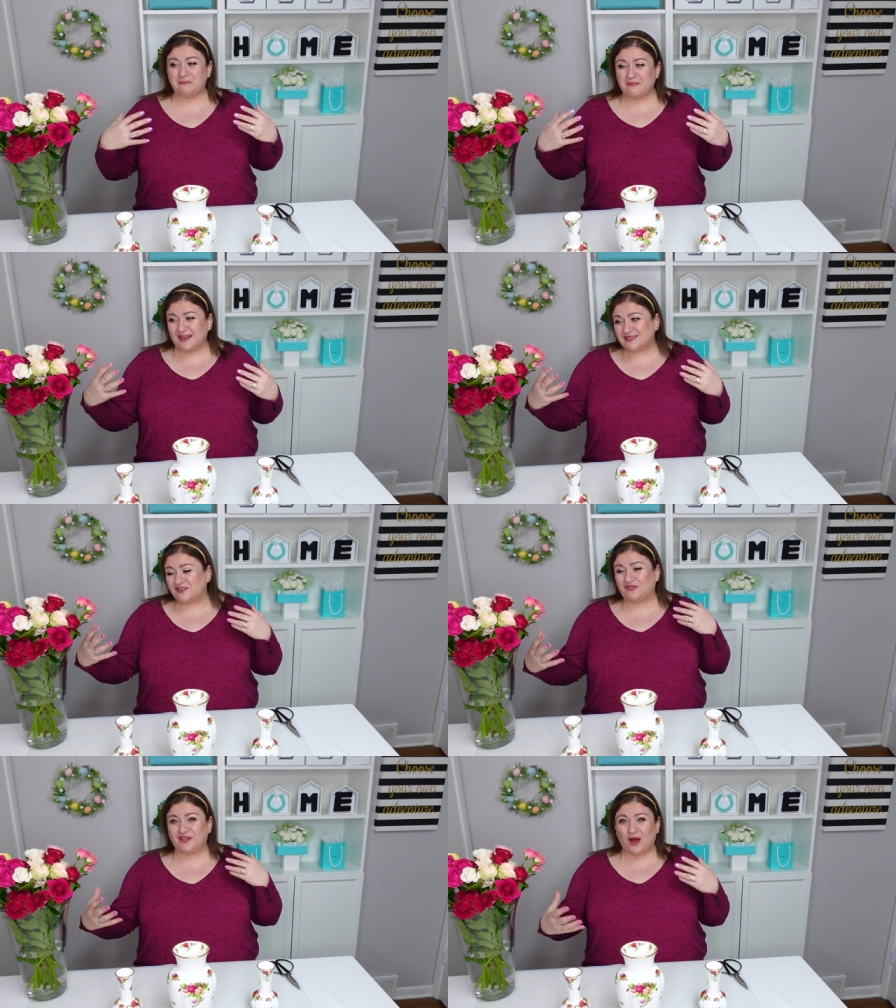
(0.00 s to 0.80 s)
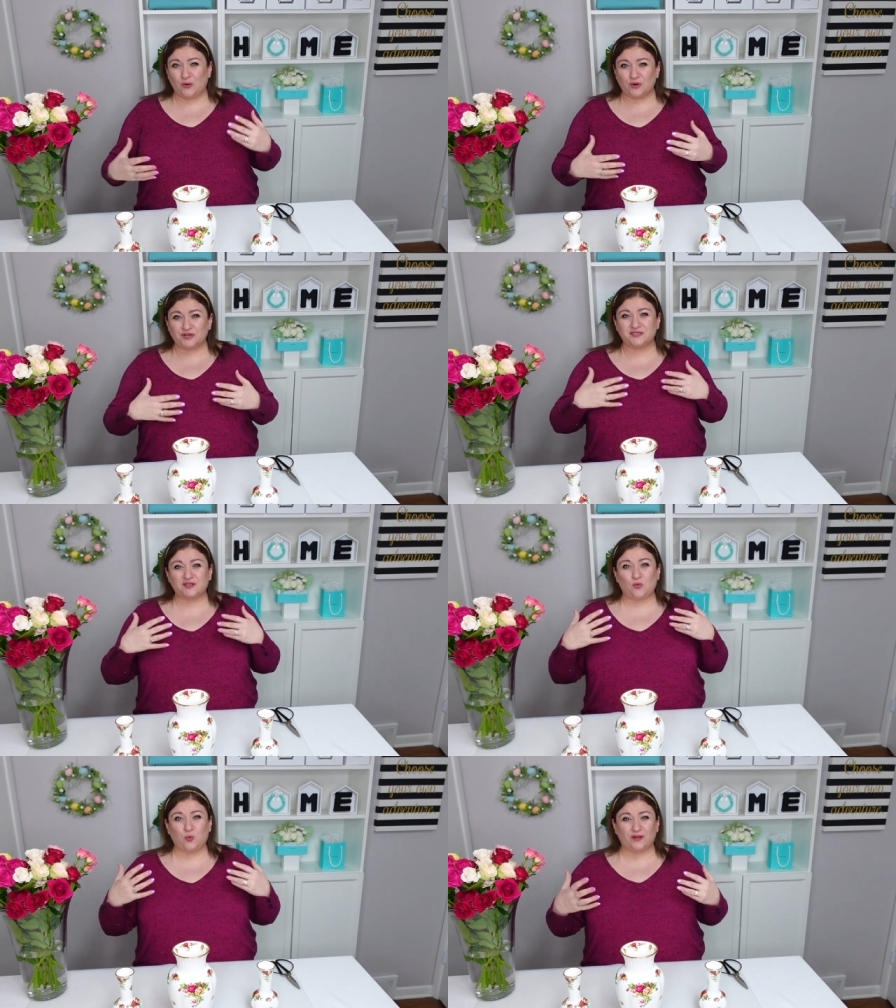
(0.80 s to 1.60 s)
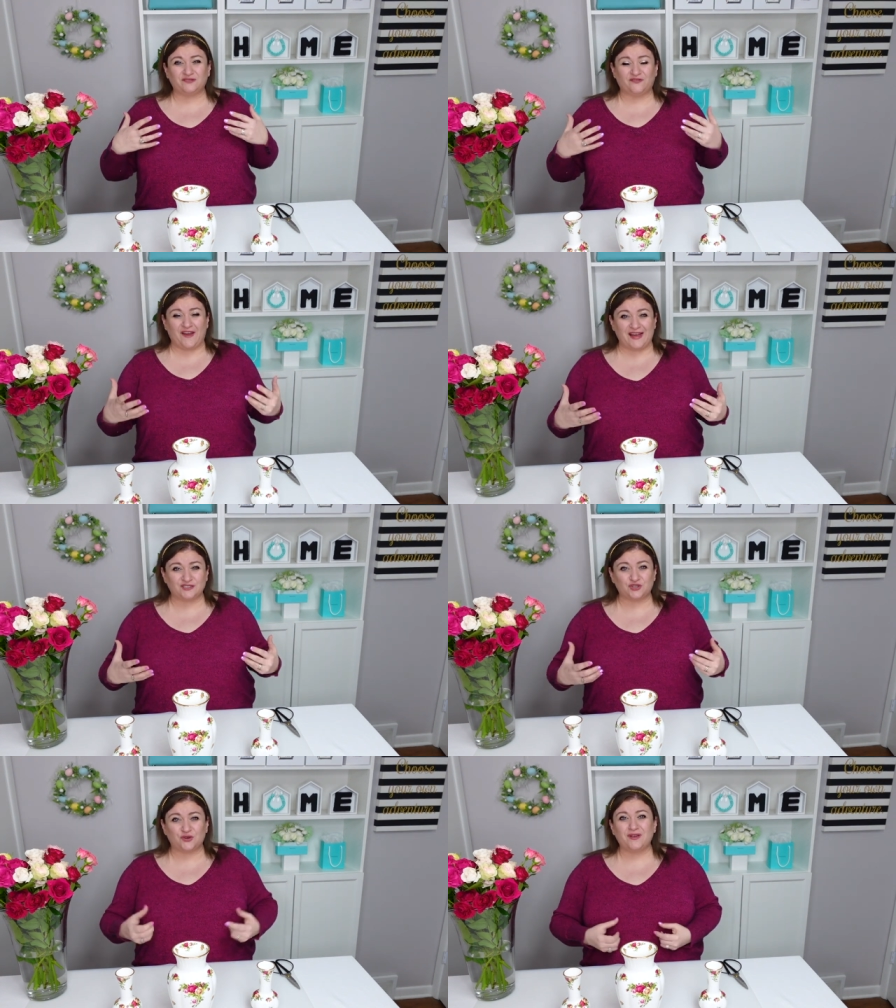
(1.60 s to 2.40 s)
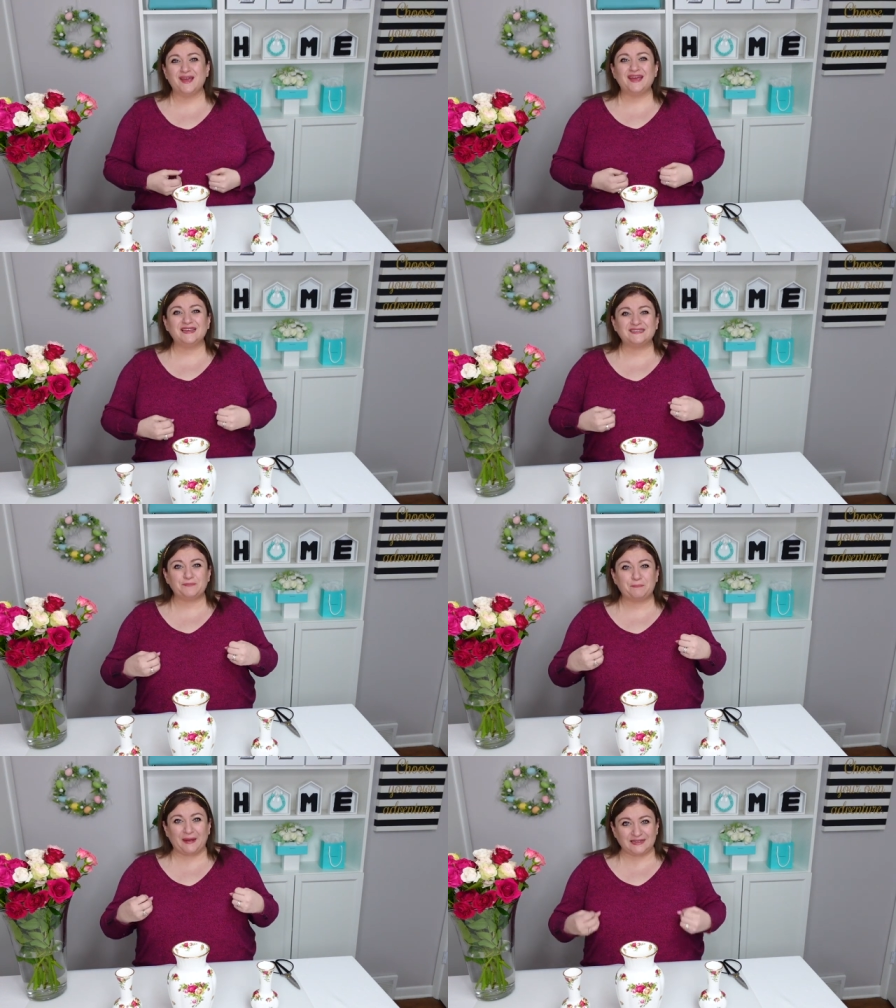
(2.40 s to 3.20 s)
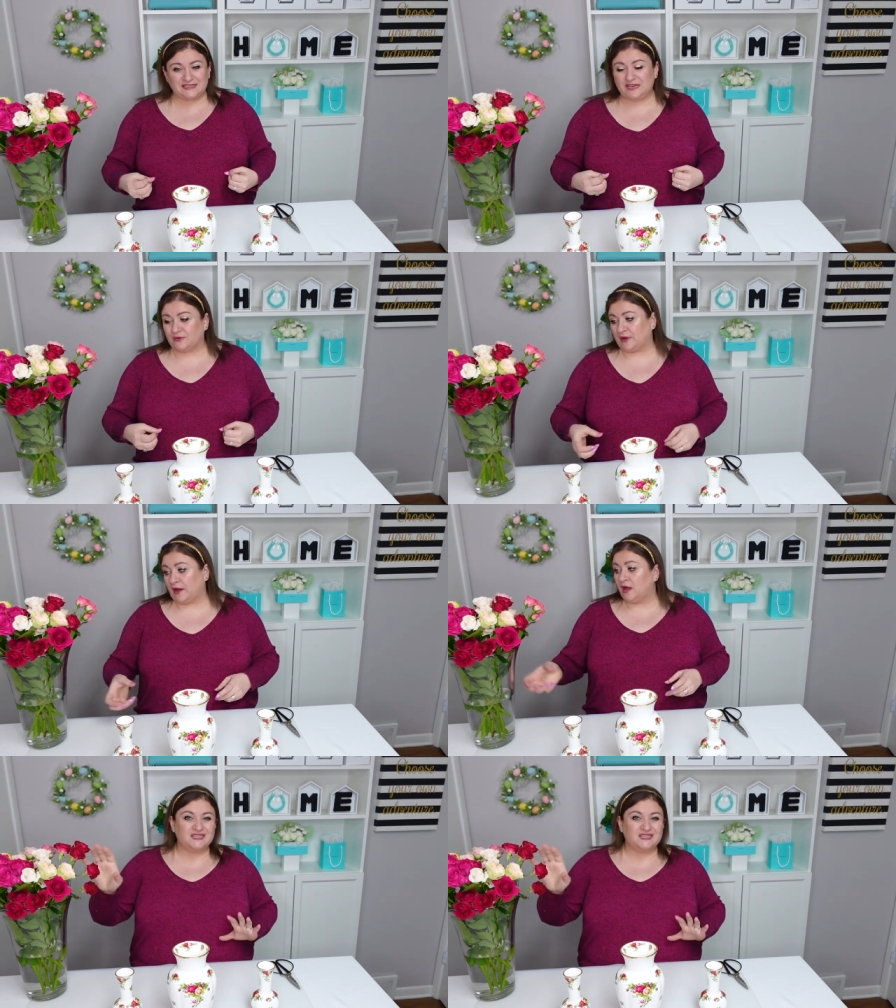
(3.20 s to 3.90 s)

makes the flowers wilt faster is bacteria.